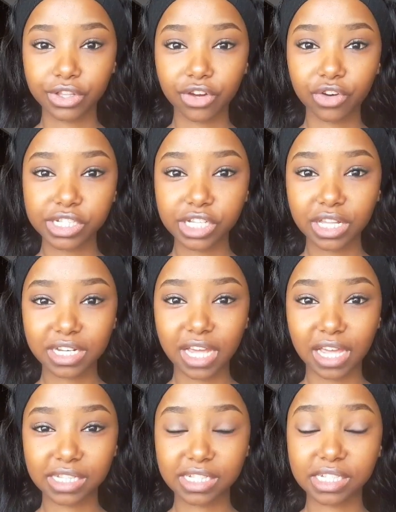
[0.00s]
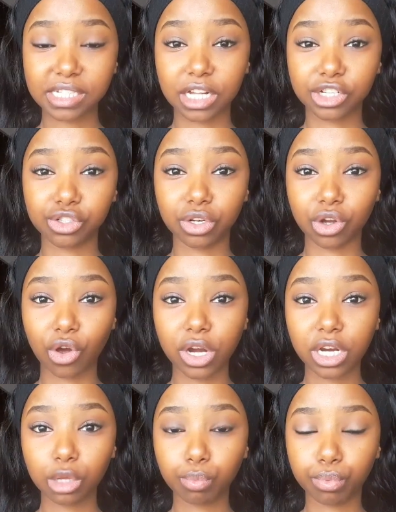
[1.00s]
So the reason that I insist I should
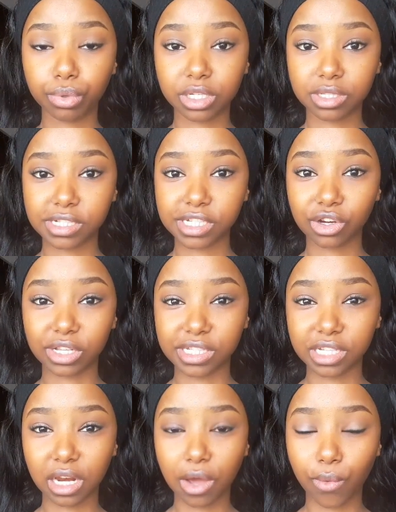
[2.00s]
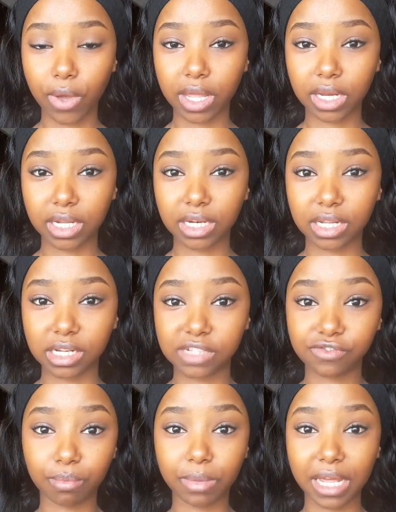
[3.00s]
only put this concealer where I need it
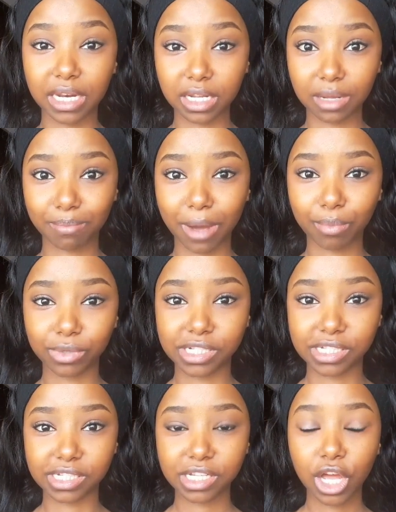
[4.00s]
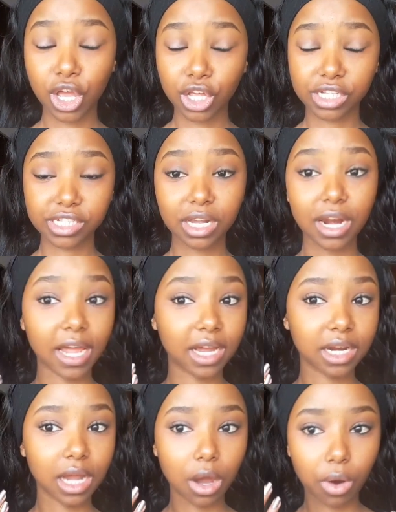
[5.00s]
is for blending purposes. You see,
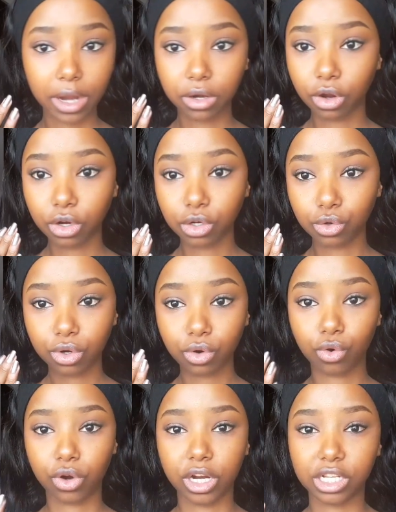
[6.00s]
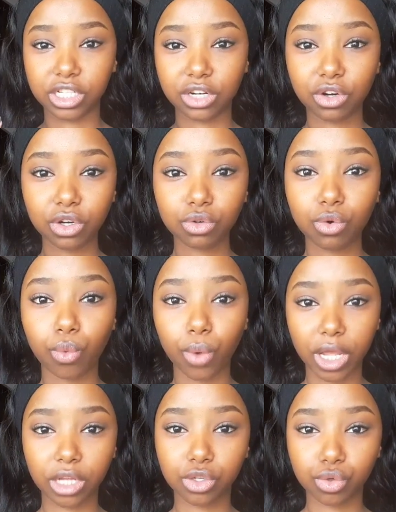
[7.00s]
like now I don't look orange, I don't look
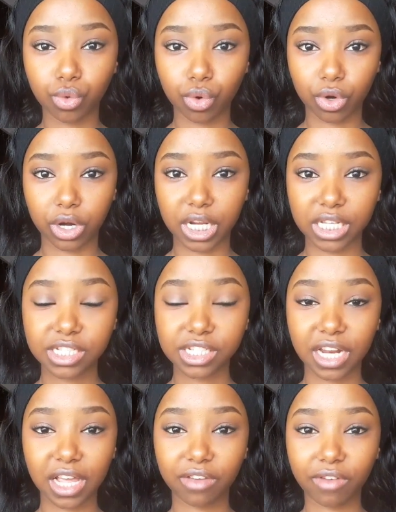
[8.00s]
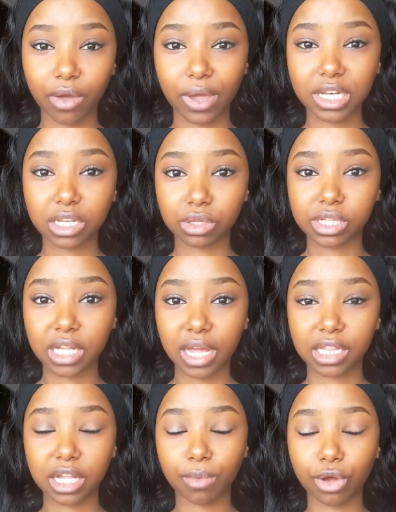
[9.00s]
way too orange. Like if I went
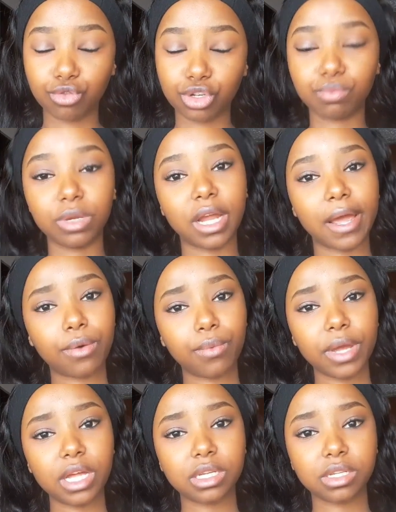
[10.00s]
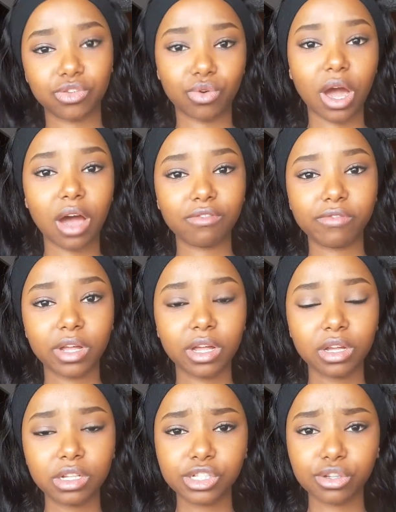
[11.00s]
outside, someone would be like, wait, you have
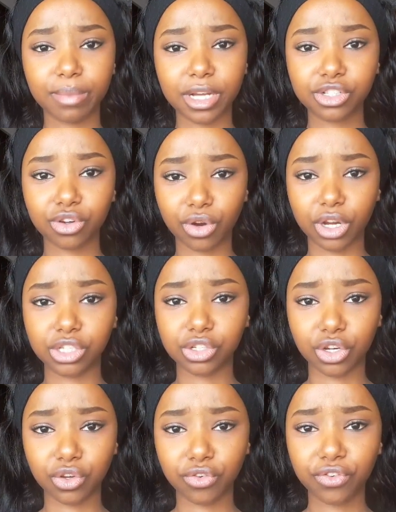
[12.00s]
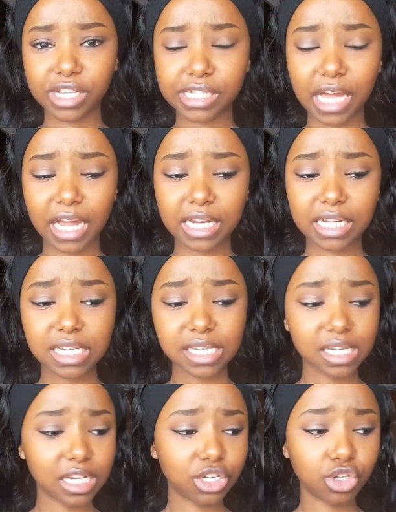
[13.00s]
so much orange on your face. I
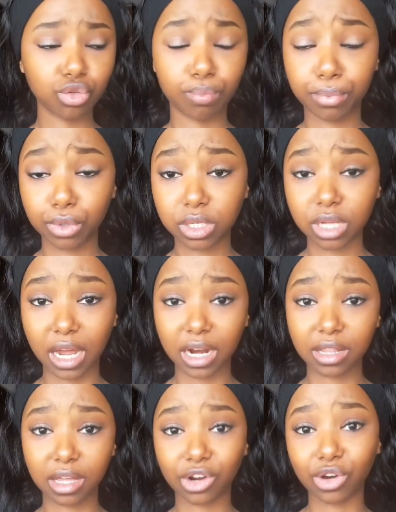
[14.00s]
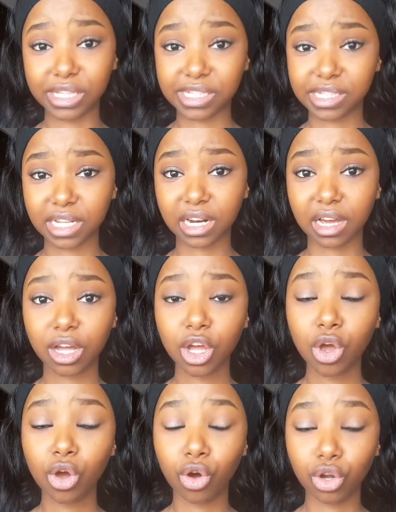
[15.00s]
didn't need to put another concealer
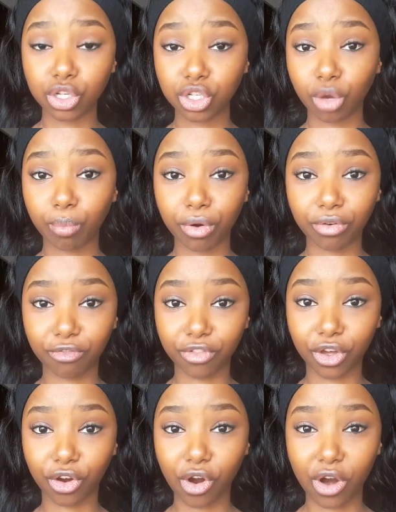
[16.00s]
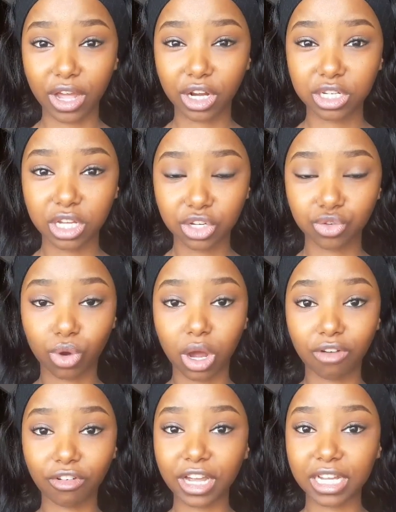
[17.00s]
on top of the corrector to
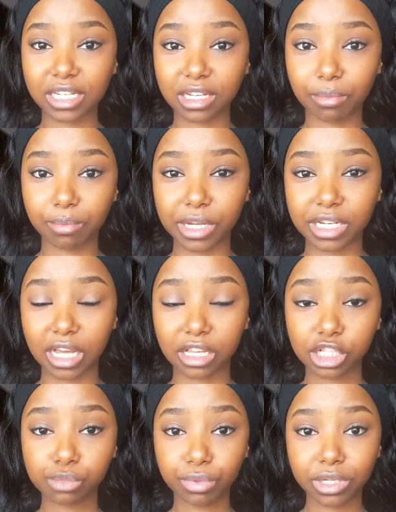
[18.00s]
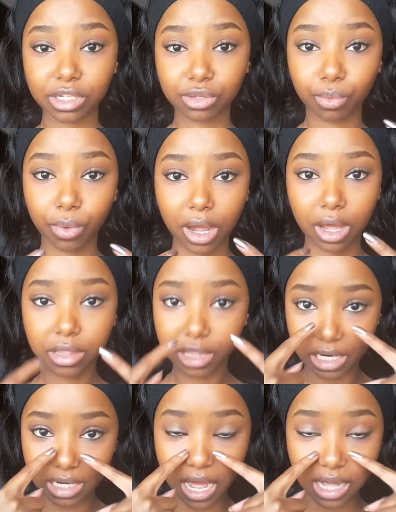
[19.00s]
cover it a bit. I just put it
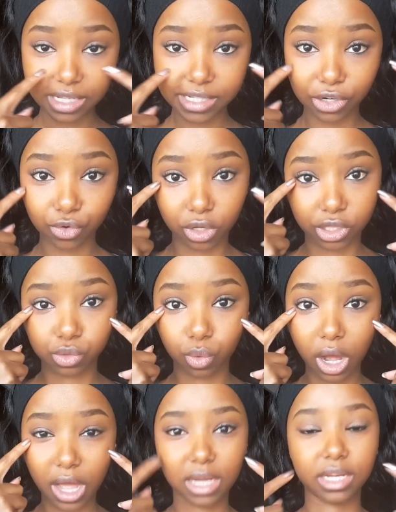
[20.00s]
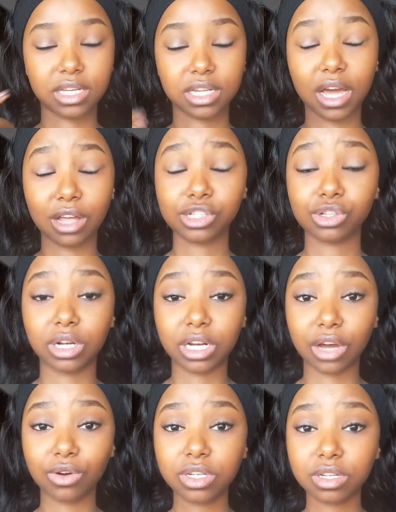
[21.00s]
where the dark circles were and it
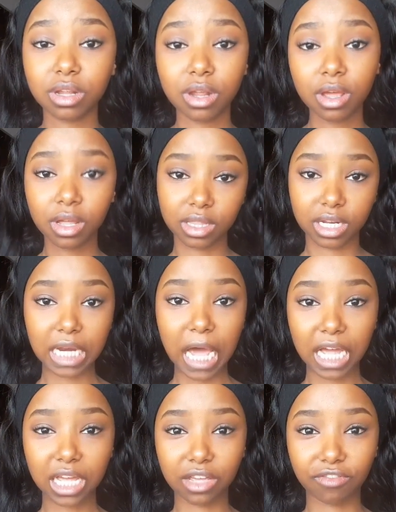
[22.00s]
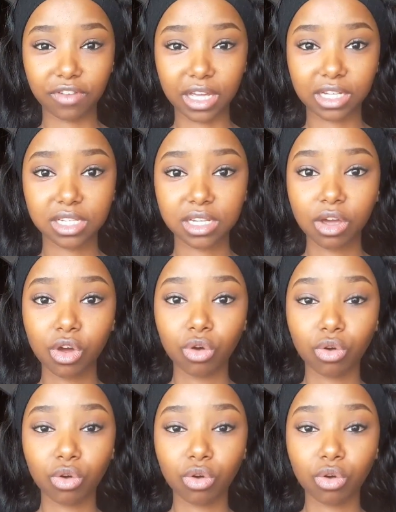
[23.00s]
cancelled out the dark effect.